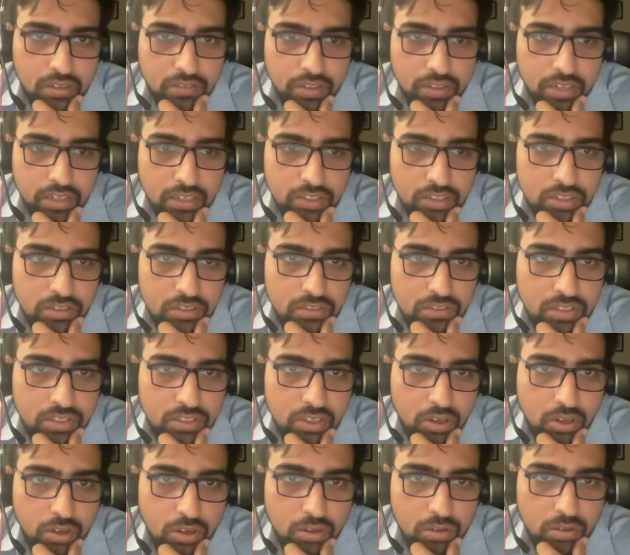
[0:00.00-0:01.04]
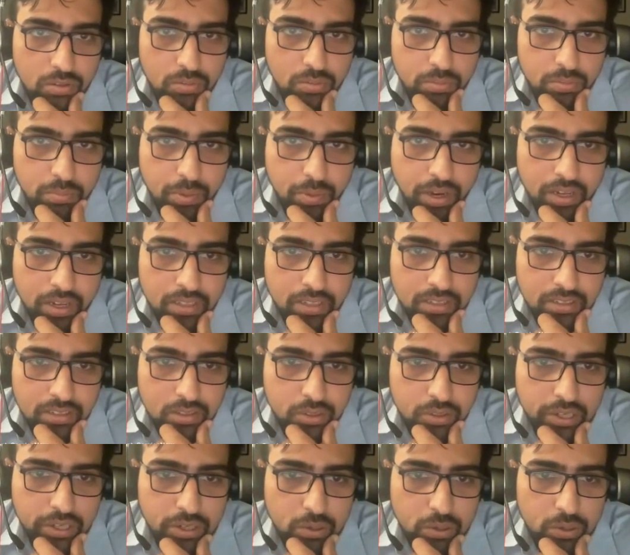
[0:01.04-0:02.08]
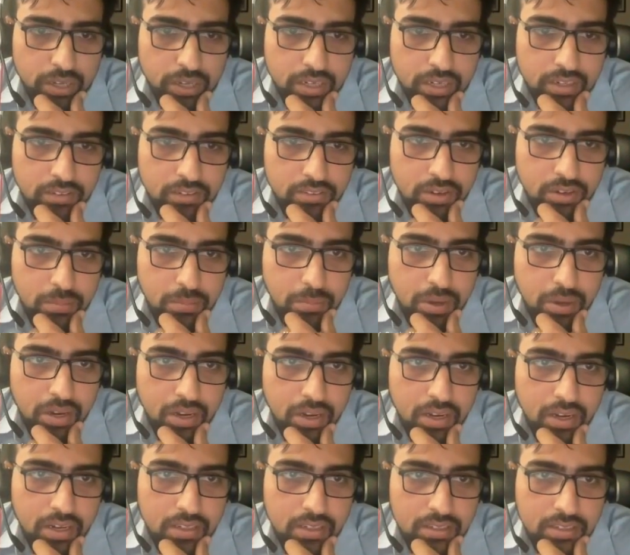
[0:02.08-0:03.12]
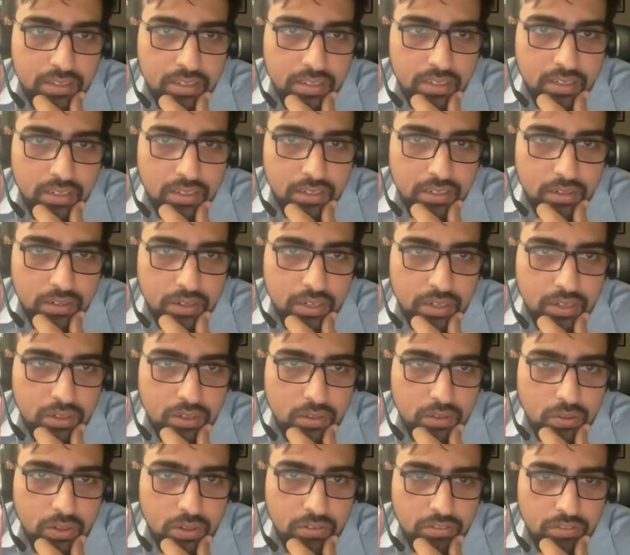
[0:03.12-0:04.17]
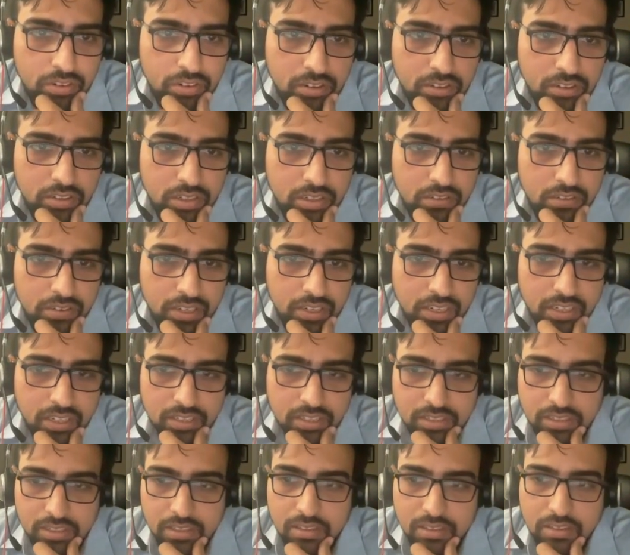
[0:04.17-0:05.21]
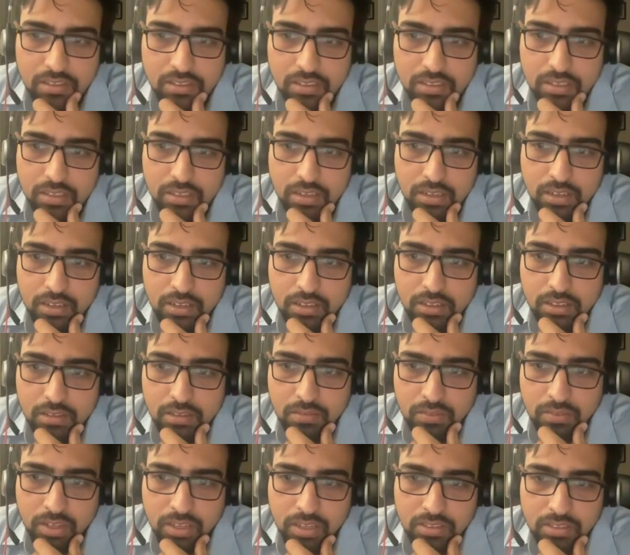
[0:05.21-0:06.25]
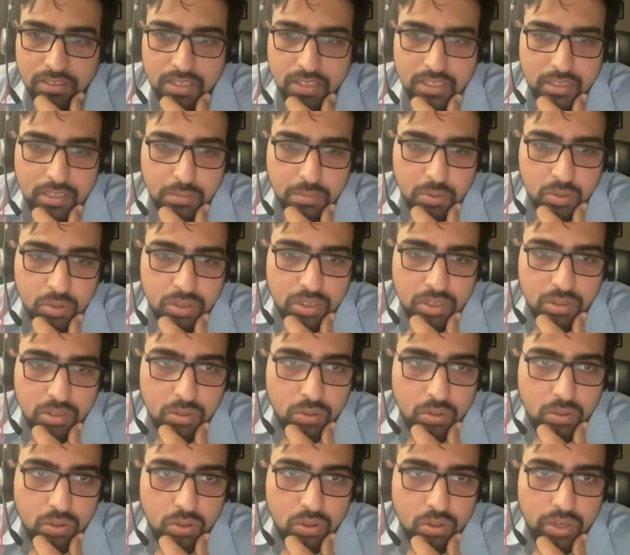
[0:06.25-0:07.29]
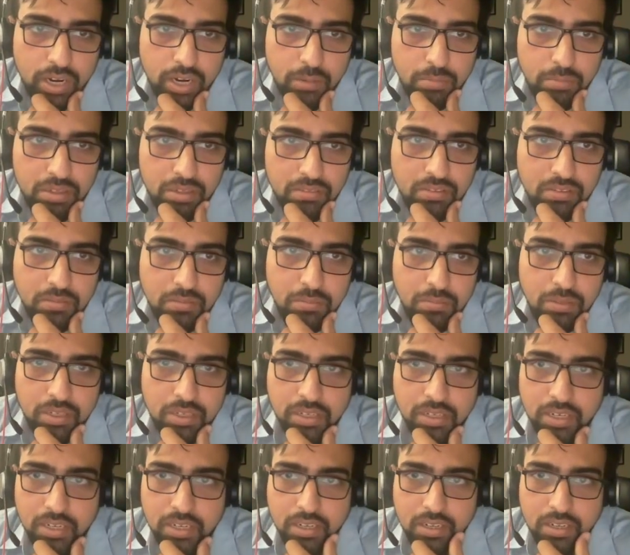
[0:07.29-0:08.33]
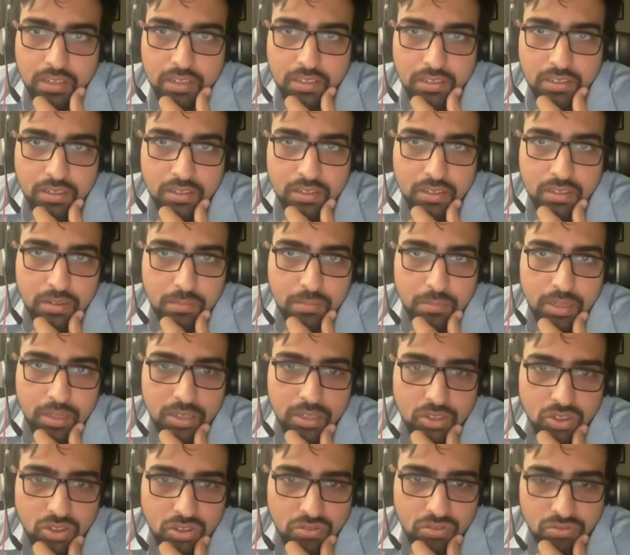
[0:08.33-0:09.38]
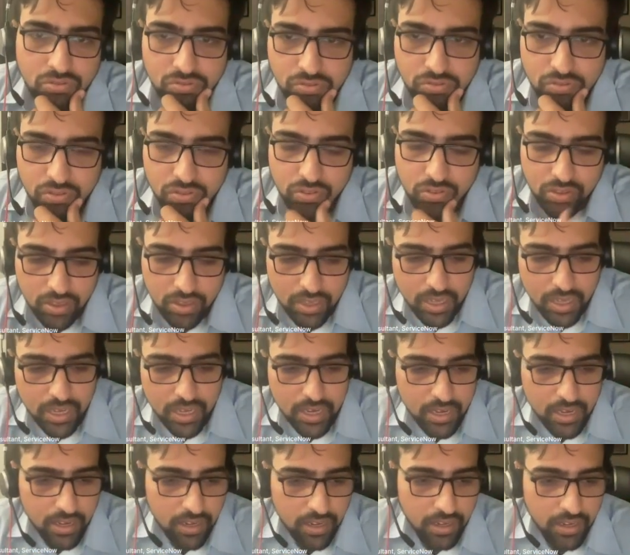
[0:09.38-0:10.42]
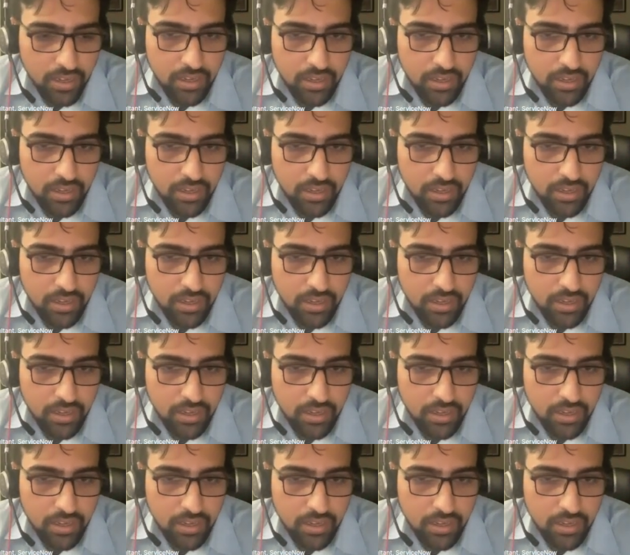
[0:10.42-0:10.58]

various ServiceNow paths. You can look at different paths, and you can do different certifications and learn various things about the low code app development and other bits of the